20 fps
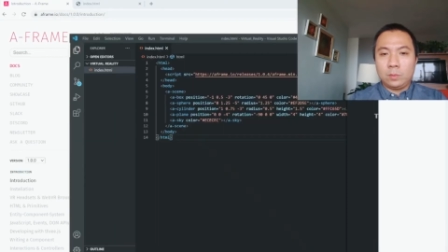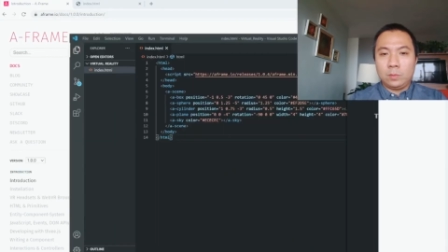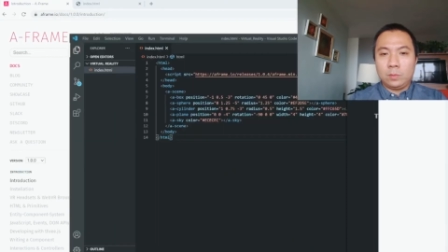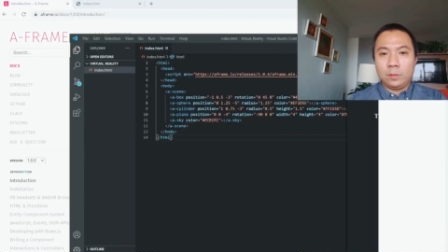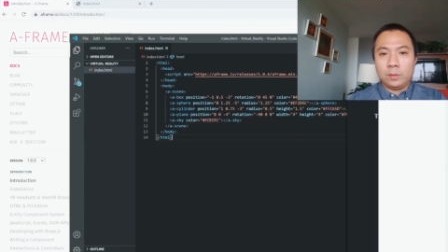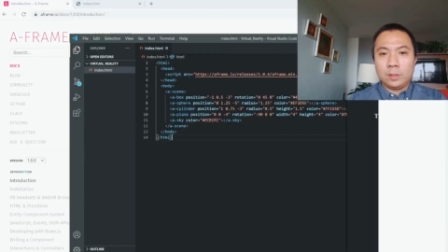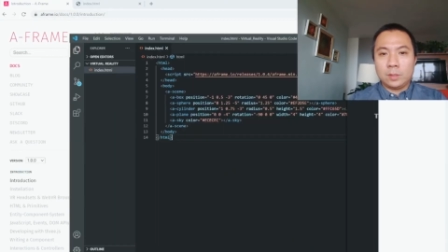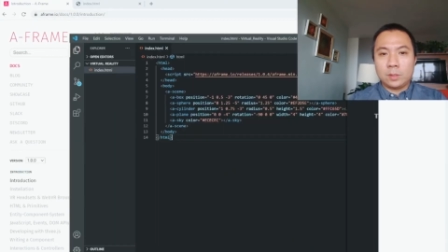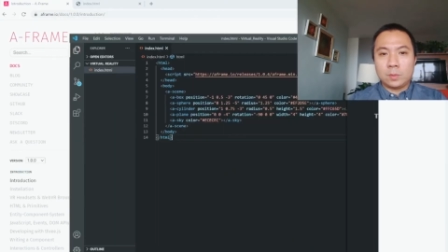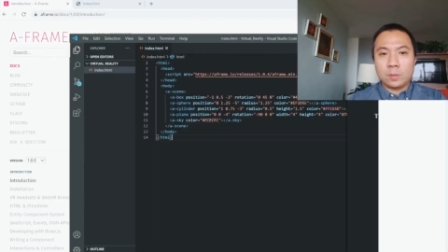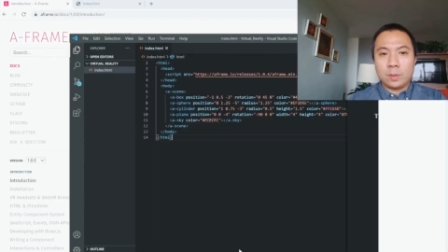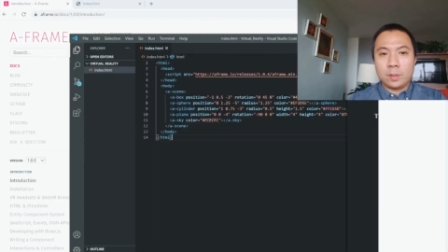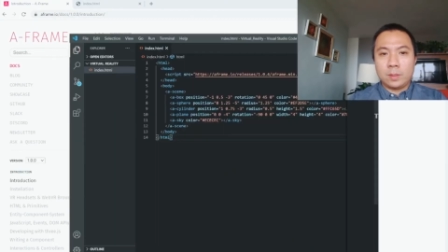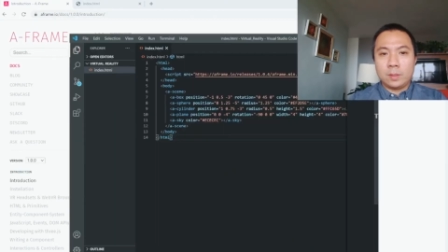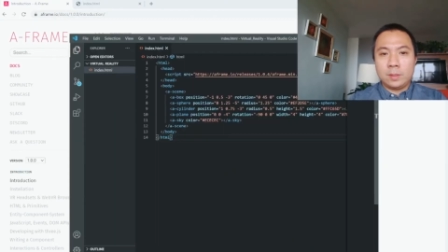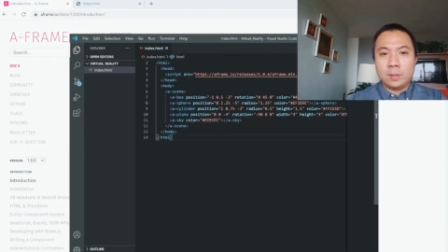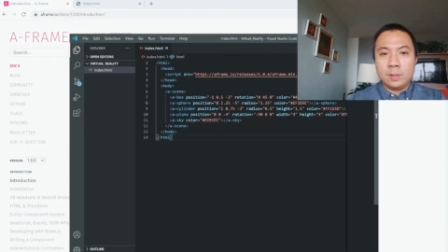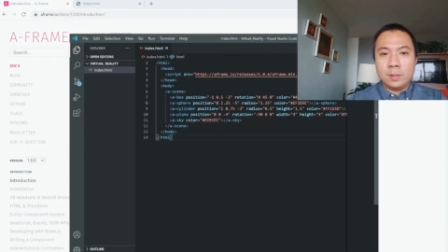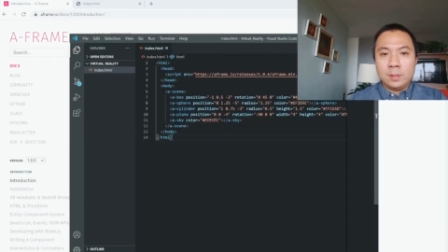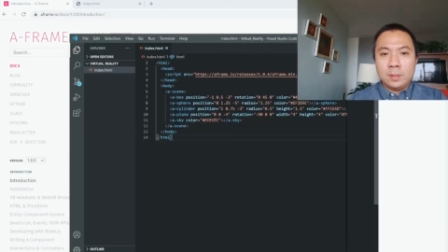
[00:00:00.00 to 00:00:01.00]
for this
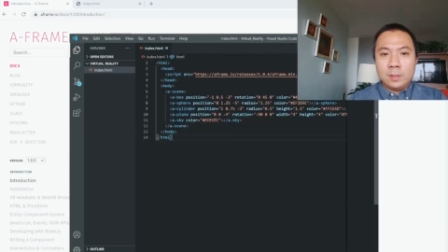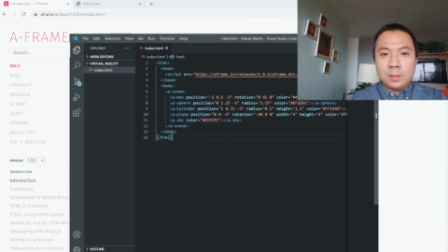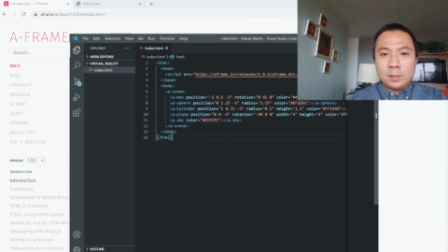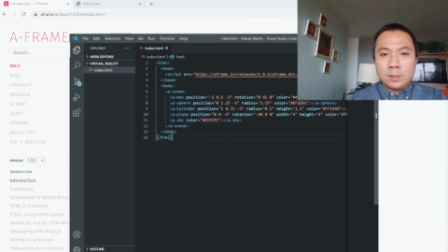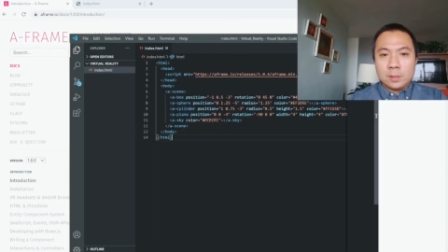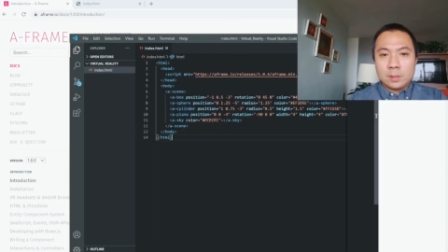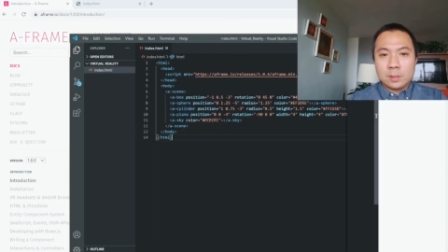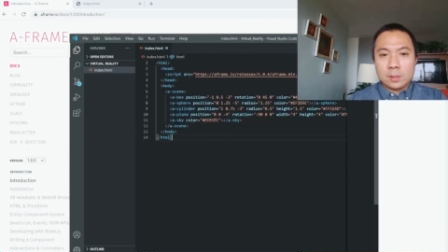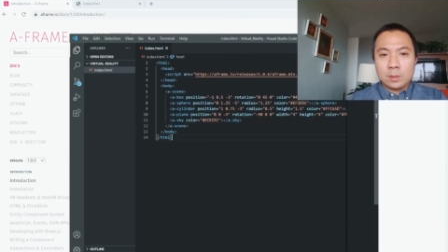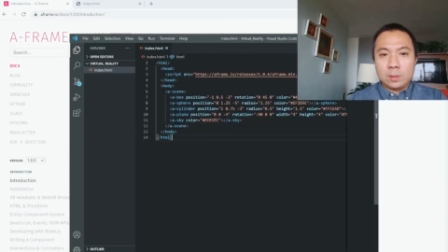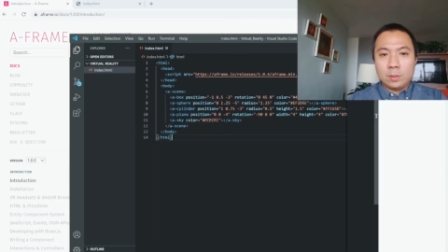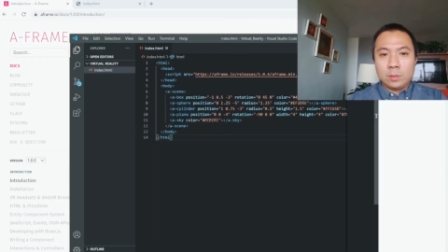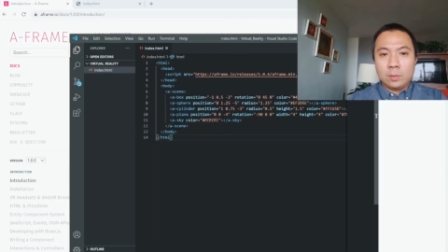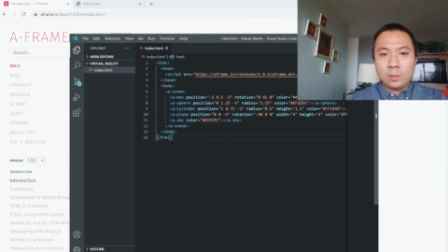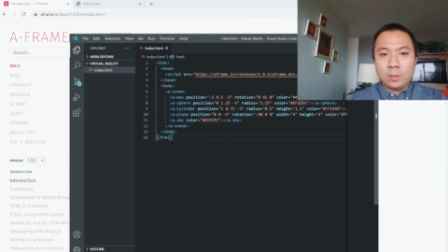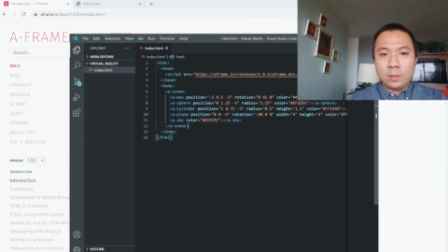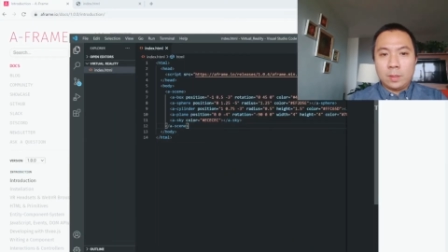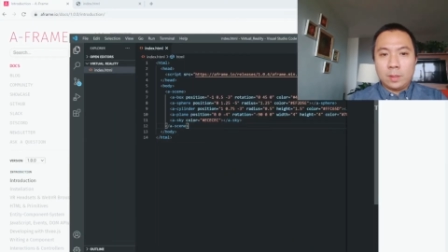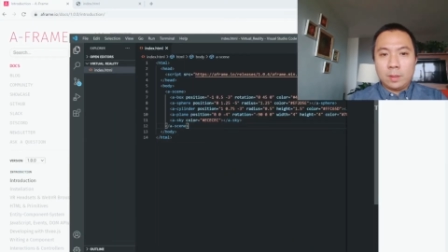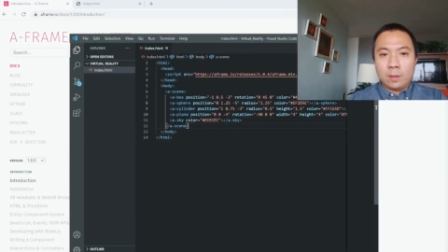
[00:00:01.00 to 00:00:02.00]
one.
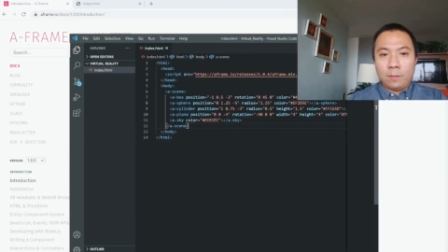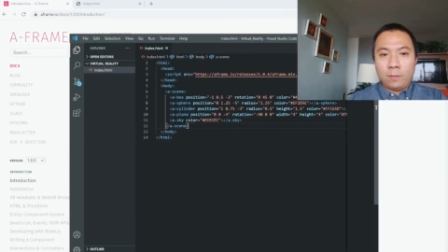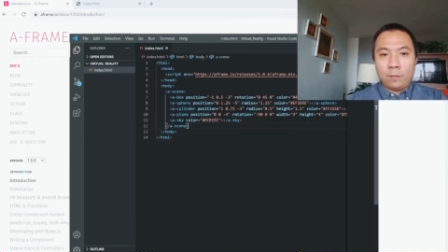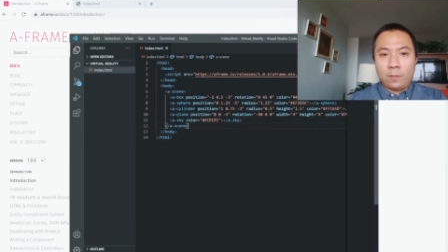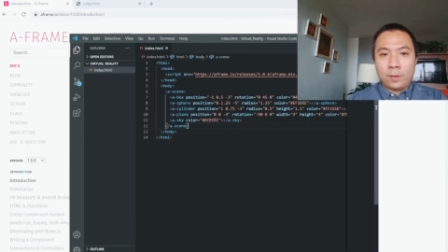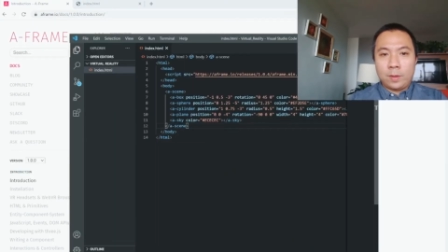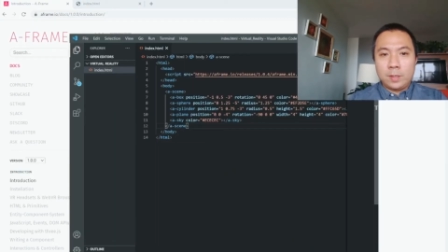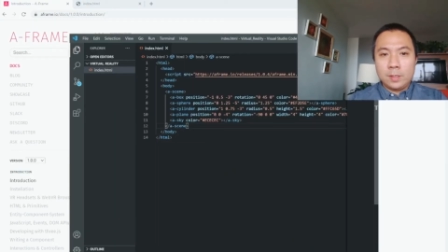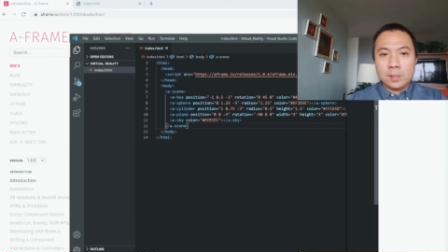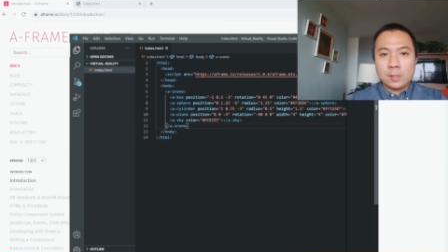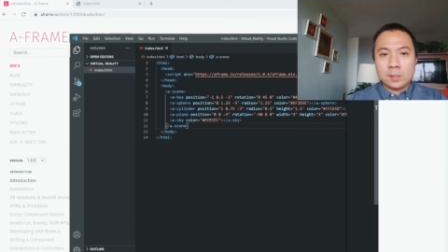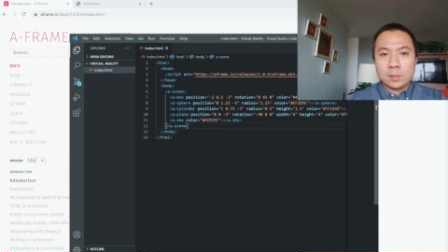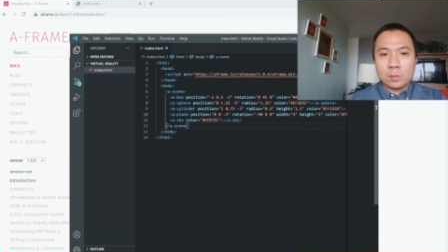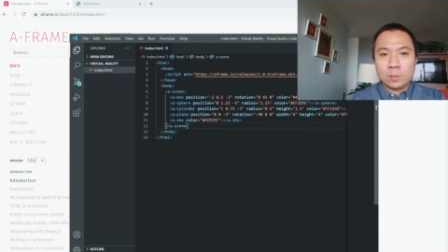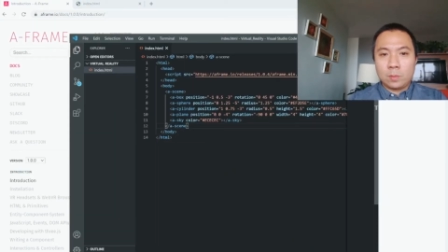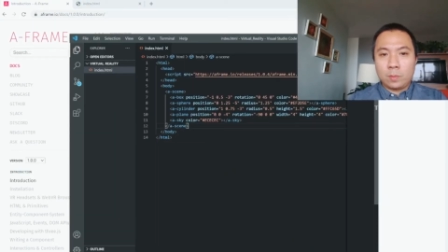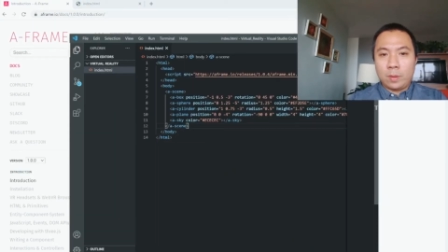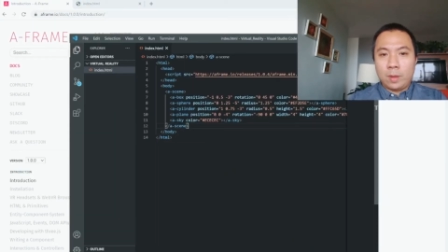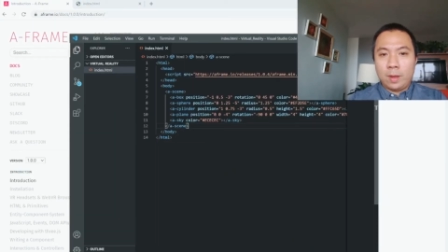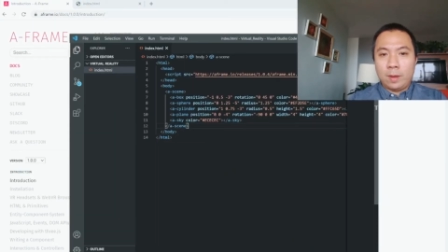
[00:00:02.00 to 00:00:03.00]
So
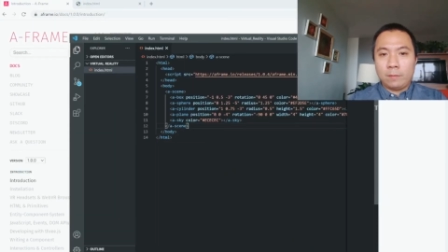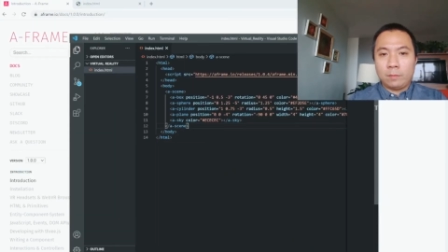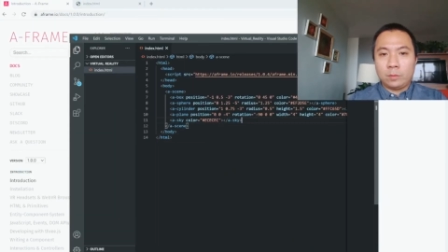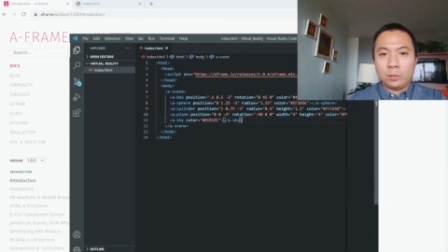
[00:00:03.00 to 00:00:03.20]
first we have